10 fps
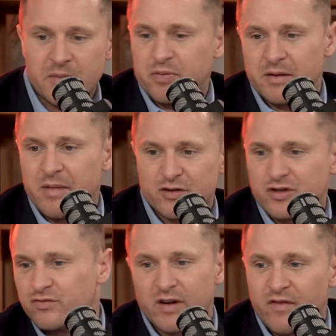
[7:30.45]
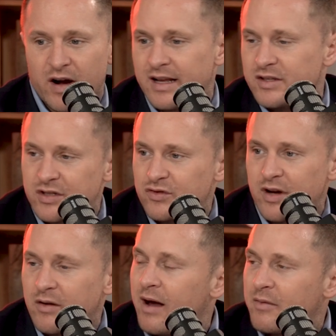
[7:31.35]
they pretty much just refinanced it
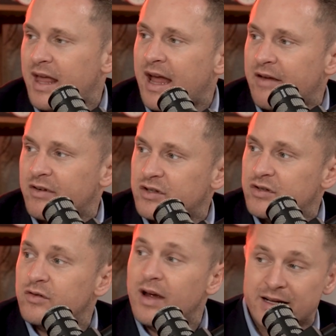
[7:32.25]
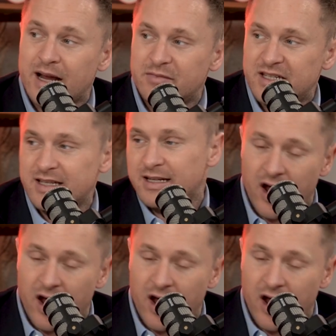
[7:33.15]
straight away without having to do income testing.